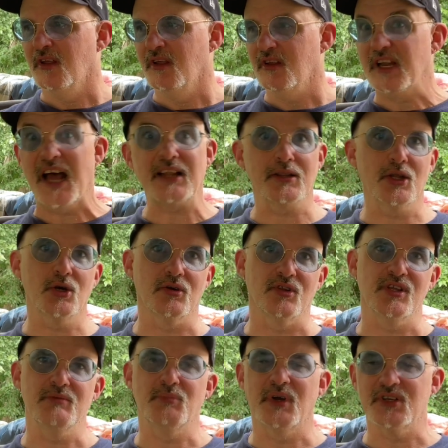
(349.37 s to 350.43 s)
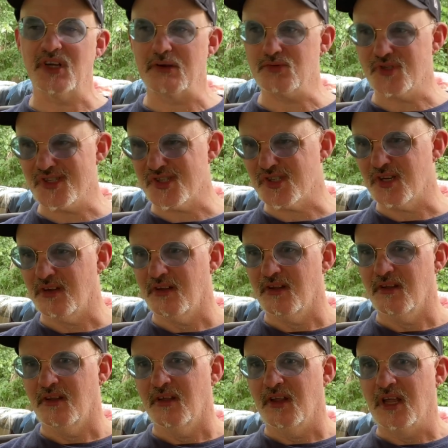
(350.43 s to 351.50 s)
Not literally, but
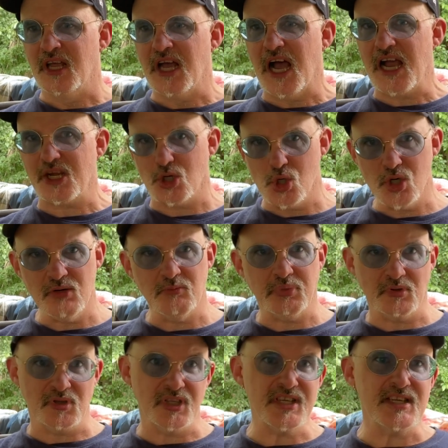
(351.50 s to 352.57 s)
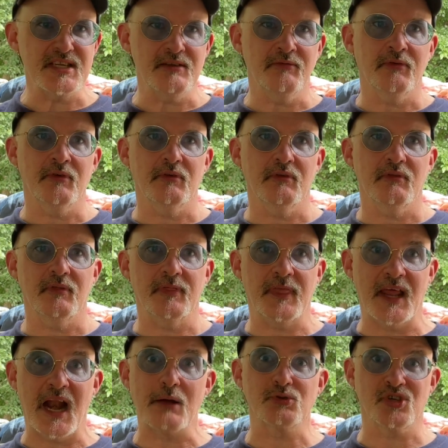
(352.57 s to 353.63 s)
I couldn't believe
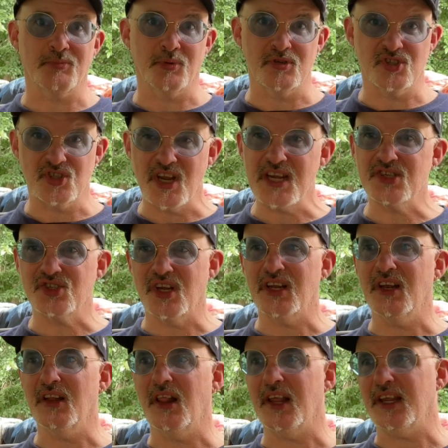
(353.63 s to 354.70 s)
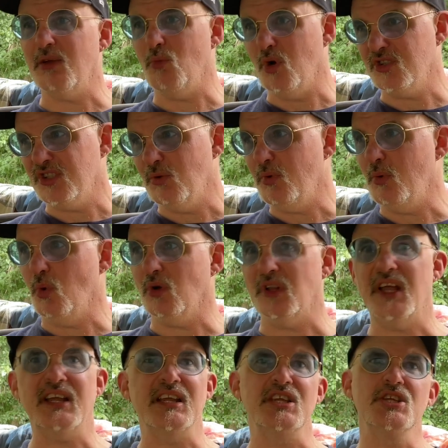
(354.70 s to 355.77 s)
that I was up on stage. And we weren't
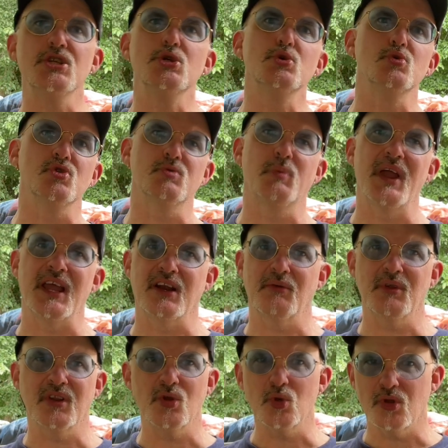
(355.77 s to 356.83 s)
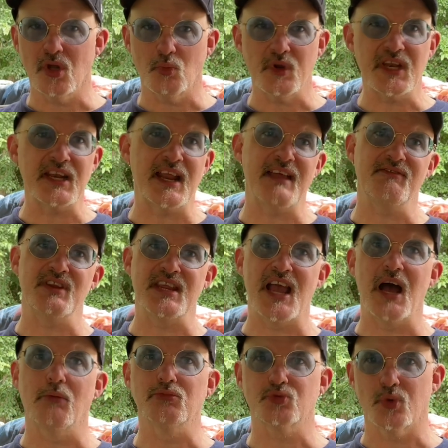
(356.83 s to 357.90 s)
like a huge band. I mean, we didn't have any
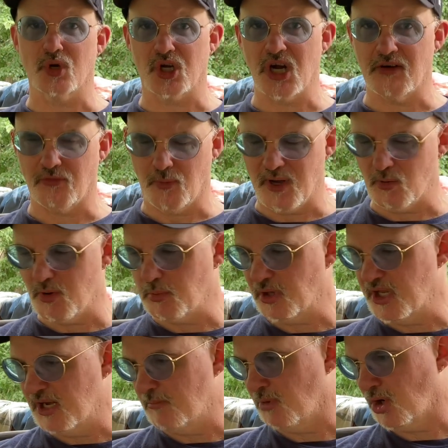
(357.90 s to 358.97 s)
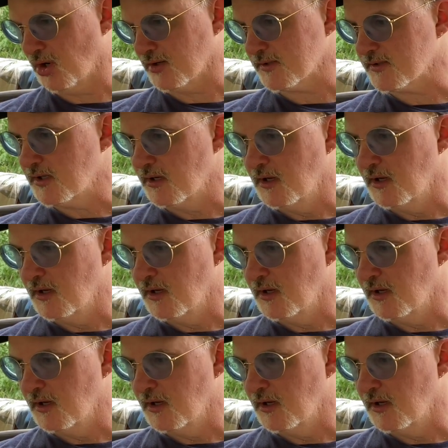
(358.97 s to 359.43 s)
albums. We were a cover band. We played in bars.